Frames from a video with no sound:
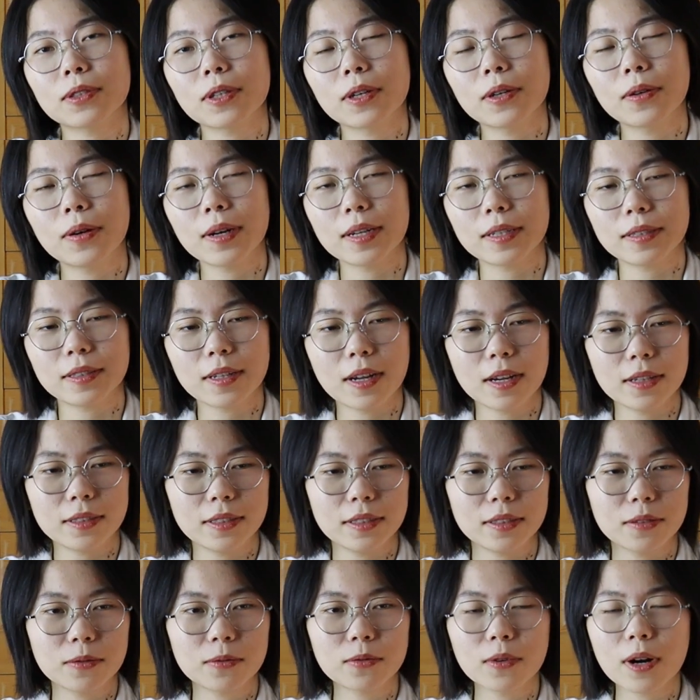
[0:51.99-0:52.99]
so I
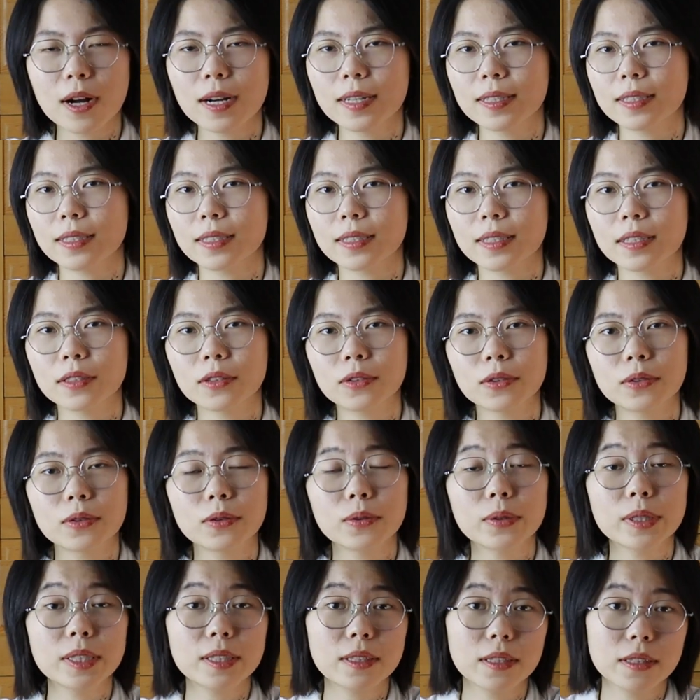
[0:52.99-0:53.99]
started writing and
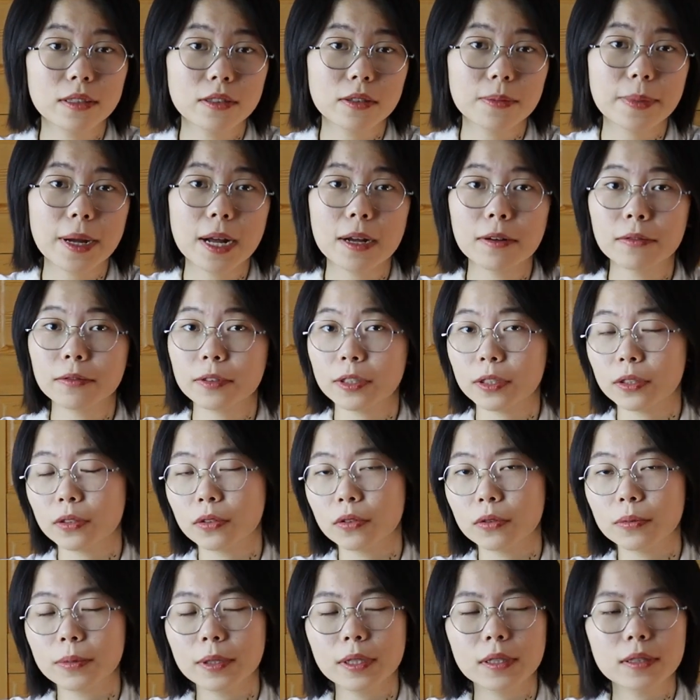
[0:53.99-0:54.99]
doing research about
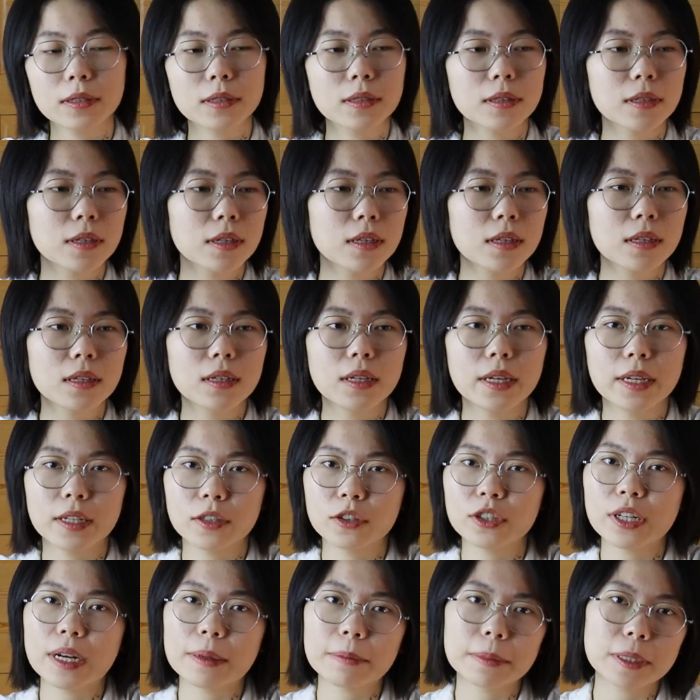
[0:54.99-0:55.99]
VTubers
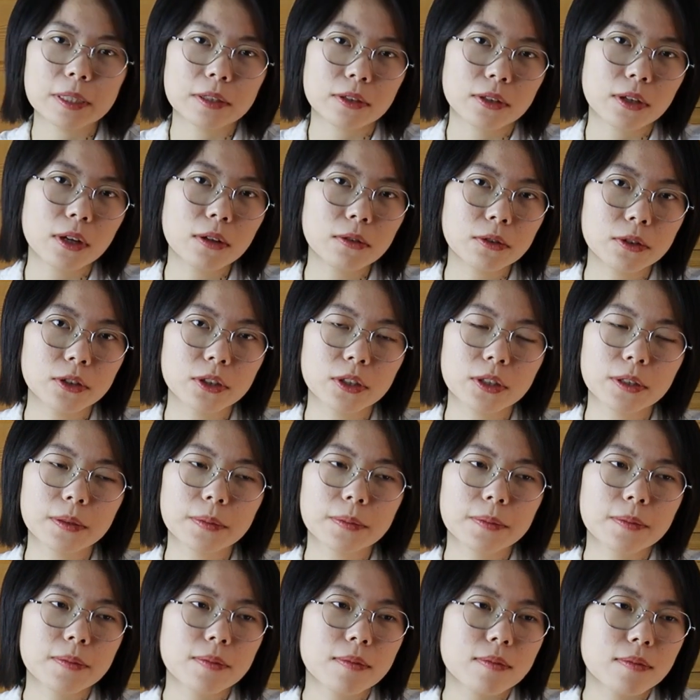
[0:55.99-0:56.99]
and Japanese culture.